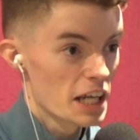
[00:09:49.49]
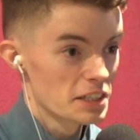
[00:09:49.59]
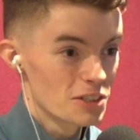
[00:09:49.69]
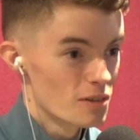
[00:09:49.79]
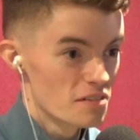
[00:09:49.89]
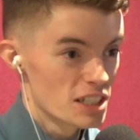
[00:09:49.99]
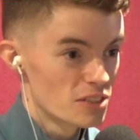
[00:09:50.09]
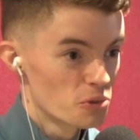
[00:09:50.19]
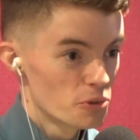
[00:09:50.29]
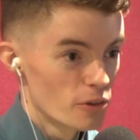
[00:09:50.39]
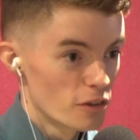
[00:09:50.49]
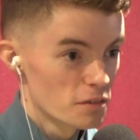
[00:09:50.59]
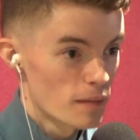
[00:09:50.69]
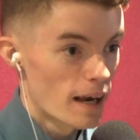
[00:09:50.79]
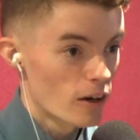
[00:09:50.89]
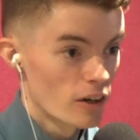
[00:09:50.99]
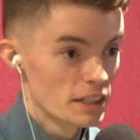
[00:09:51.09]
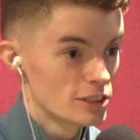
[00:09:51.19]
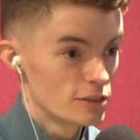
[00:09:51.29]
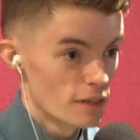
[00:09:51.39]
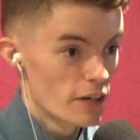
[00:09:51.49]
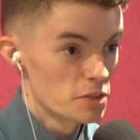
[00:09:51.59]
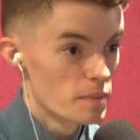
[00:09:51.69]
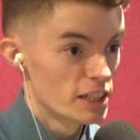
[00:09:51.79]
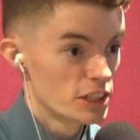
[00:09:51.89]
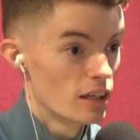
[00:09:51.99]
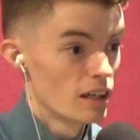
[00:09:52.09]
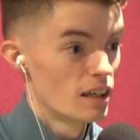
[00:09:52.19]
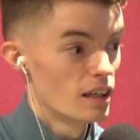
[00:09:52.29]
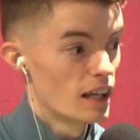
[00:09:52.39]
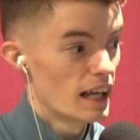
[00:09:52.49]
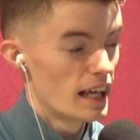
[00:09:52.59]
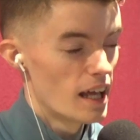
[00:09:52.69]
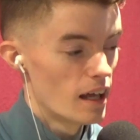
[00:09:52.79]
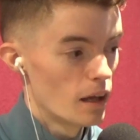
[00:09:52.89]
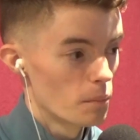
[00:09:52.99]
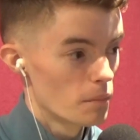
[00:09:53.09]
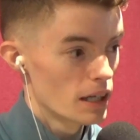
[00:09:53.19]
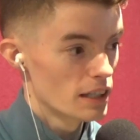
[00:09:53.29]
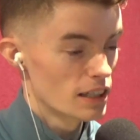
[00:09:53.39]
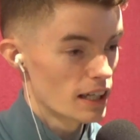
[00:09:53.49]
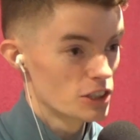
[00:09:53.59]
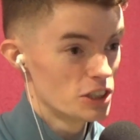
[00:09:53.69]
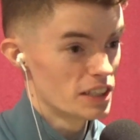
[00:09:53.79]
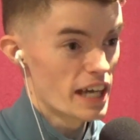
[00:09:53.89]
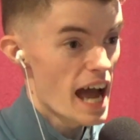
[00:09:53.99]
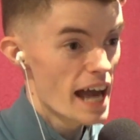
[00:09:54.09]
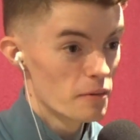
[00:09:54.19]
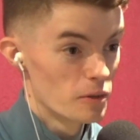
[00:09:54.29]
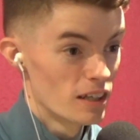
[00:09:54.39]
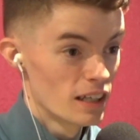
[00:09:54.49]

I think the UFC don't do enough to mark her. I think she's very special. like she's an animal.